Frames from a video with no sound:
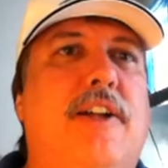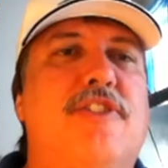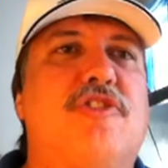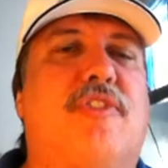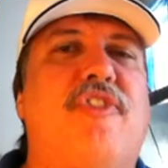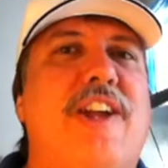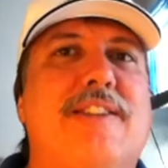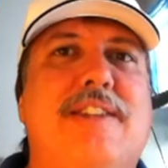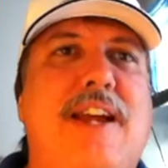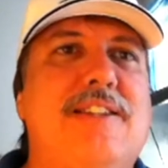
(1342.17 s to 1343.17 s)
This is a
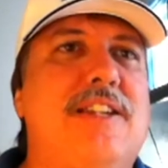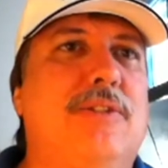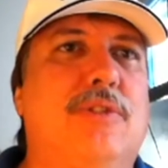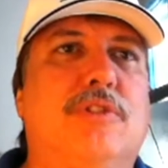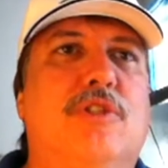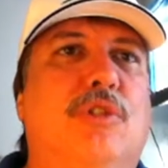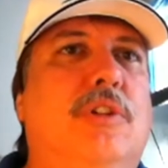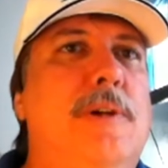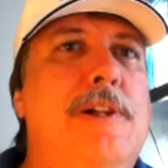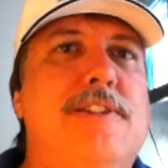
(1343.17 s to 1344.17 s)
fantastic little
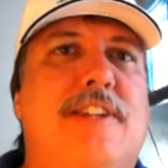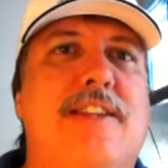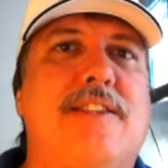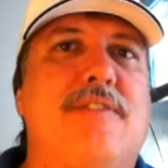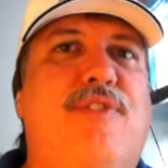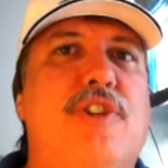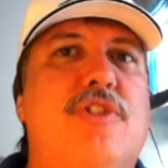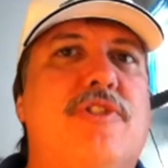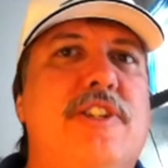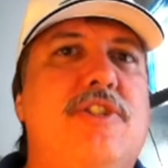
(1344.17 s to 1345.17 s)
tool. It's got the
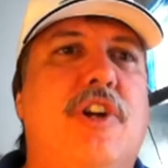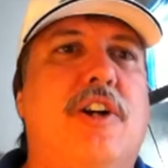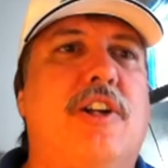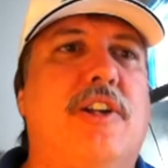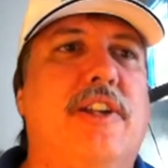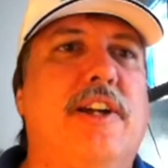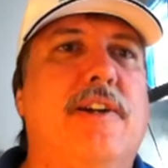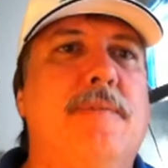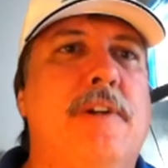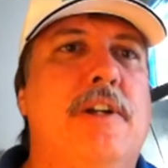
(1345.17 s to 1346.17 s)
deficiency chart on
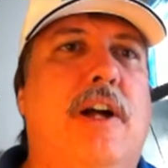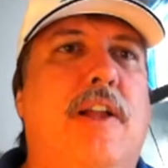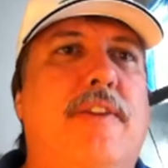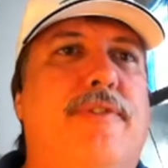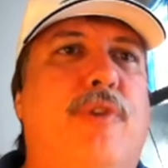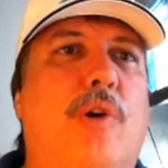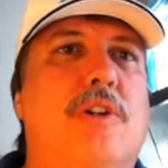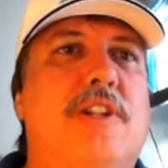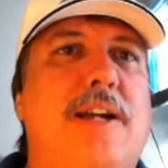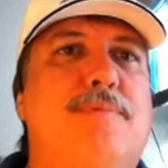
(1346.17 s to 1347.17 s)
there, the
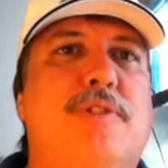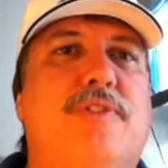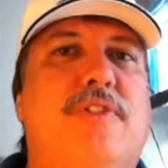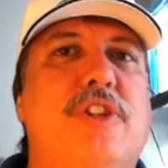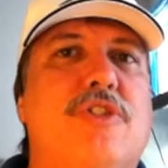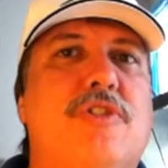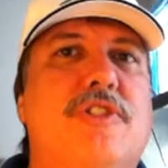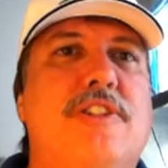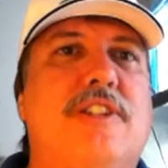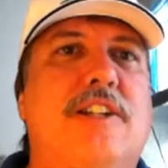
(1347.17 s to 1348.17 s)
4 types of
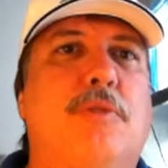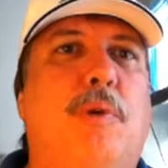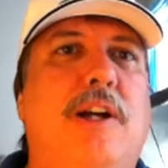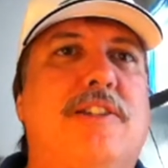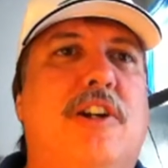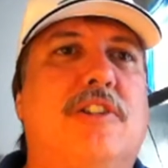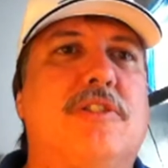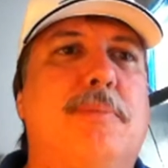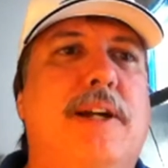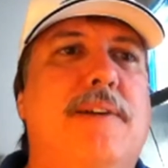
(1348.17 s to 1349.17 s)
deficiencies Dr. Wallach
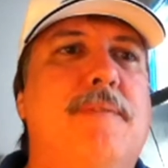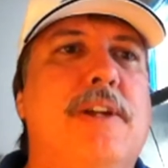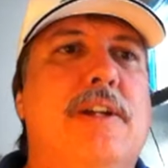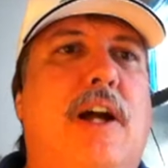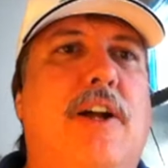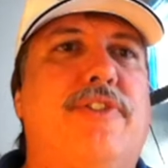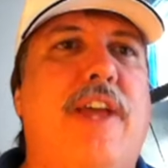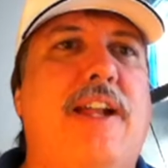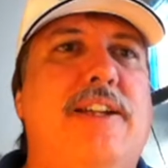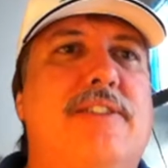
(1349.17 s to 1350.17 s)
talks about. It's
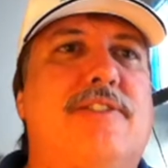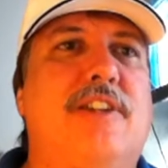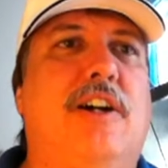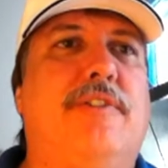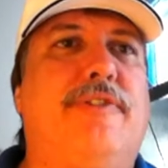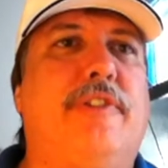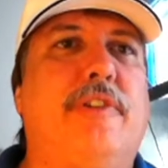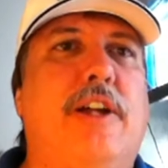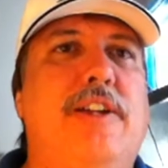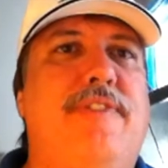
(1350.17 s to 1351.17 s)
got a
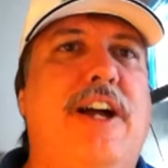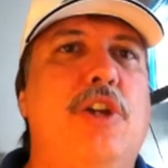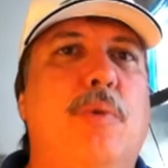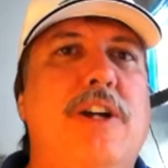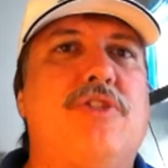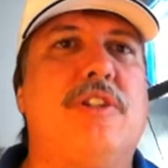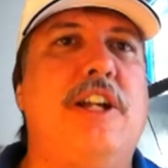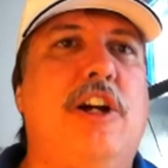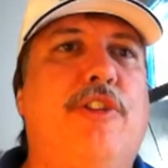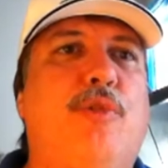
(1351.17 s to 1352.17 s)
self-evaluation
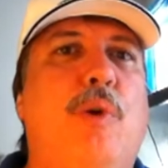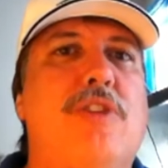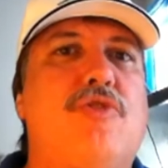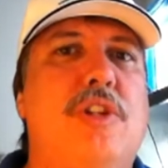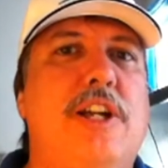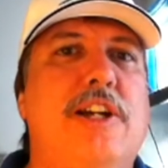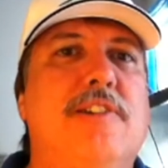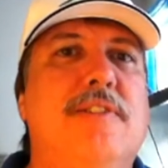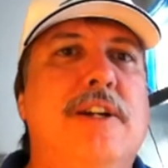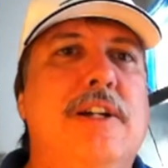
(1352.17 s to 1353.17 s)
health
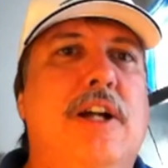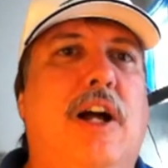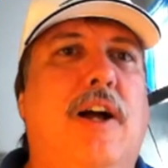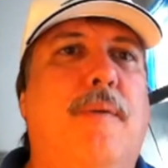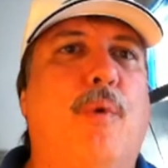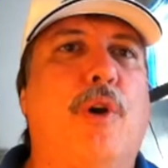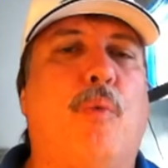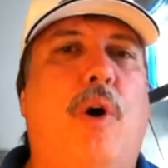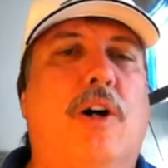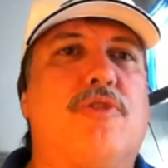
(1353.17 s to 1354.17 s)
questionnaire, where
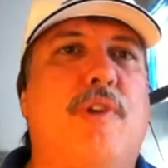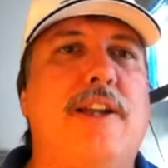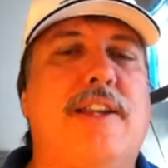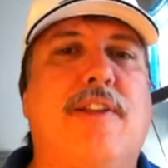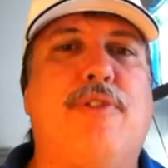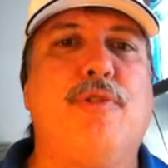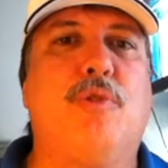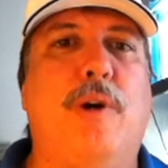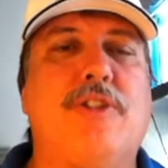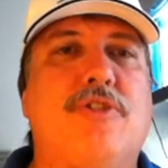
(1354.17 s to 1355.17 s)
it walks right down through
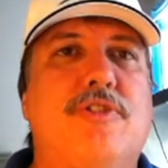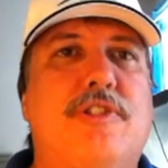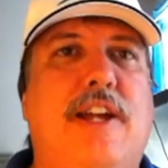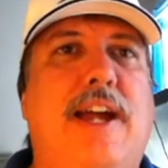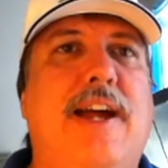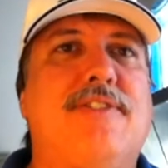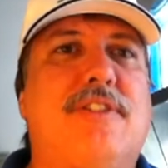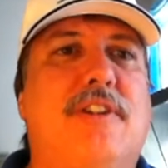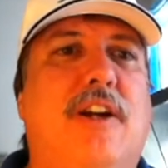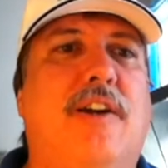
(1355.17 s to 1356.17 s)
questions to ask
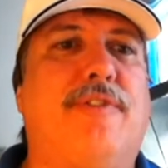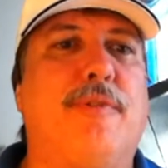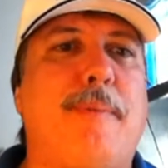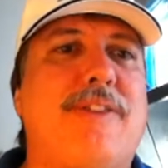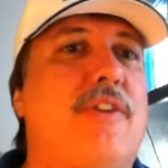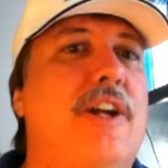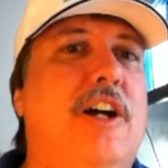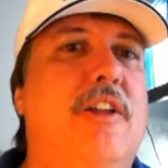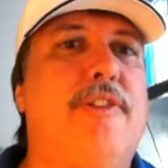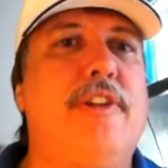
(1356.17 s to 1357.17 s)
about their
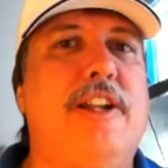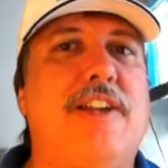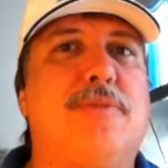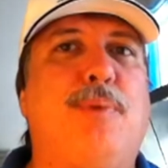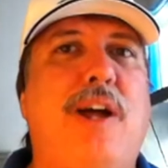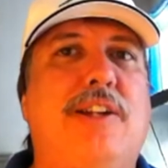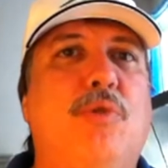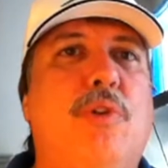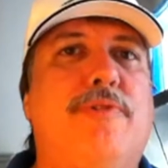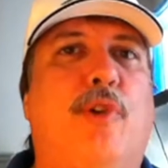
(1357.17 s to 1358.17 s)
health, and it has a product
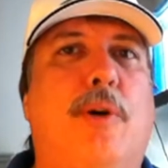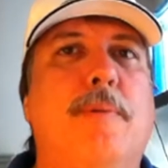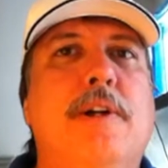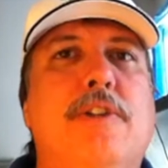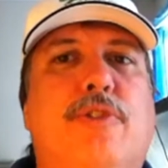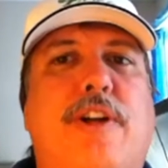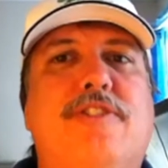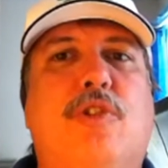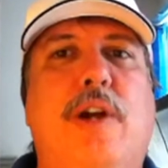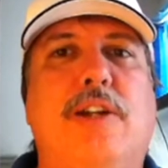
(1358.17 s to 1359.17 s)
order form. So
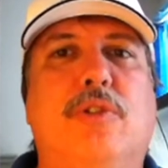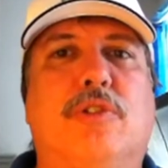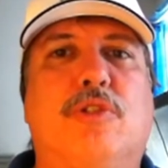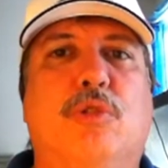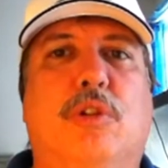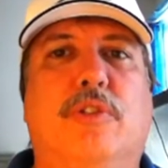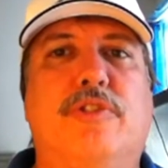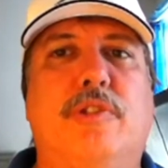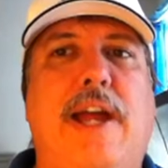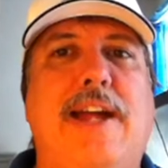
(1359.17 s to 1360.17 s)
that's a great little tool
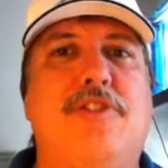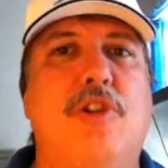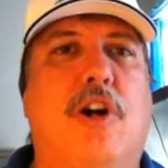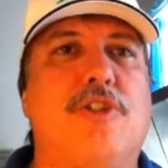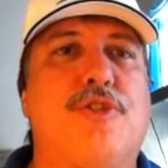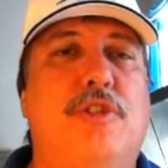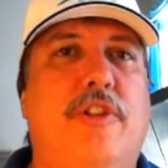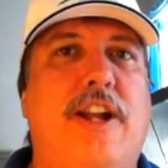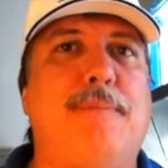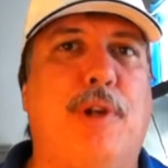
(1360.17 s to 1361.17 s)
to add to your
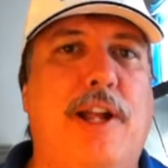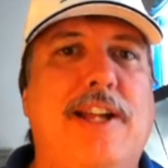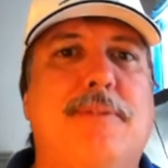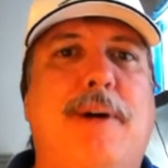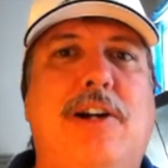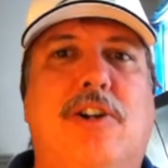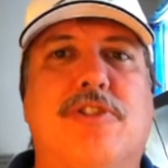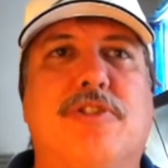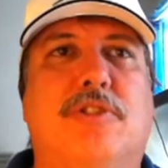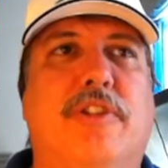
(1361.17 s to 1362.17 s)
arsenal that I'm going to add to my
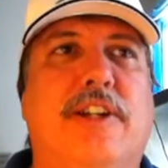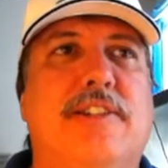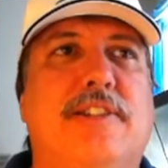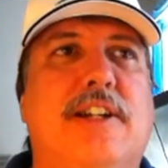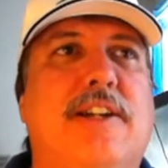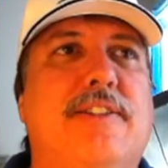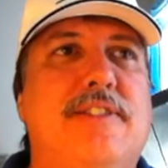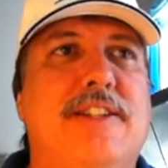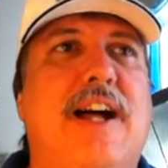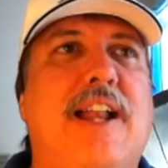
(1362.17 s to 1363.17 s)
arsenal that I
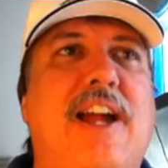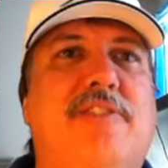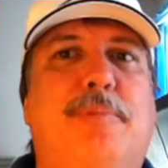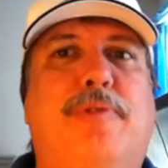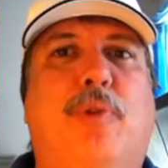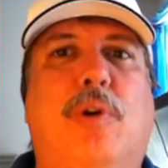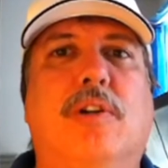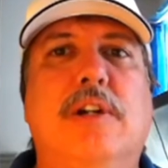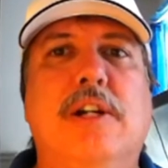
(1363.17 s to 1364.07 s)
did not have before.